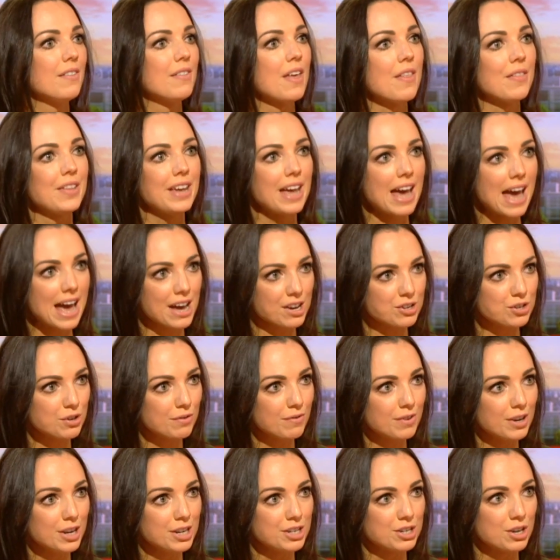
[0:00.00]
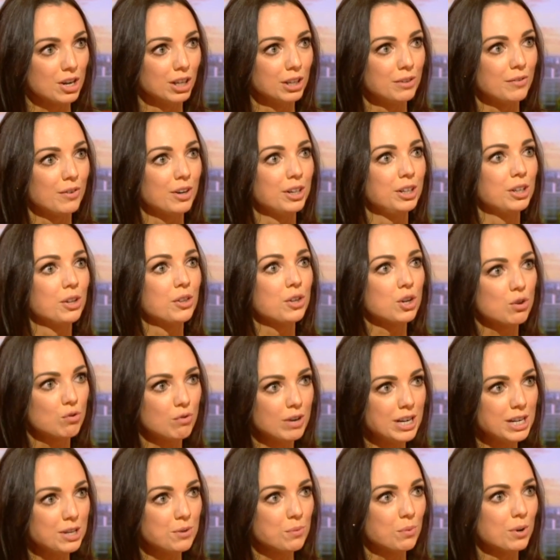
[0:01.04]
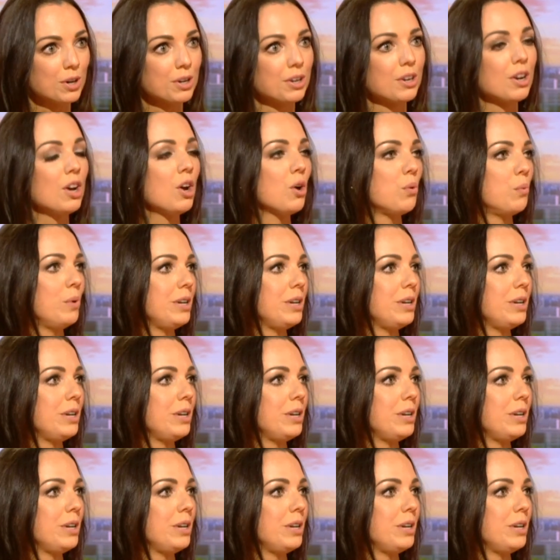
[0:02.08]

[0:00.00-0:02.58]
and then the extra virgin olive oil, the green one,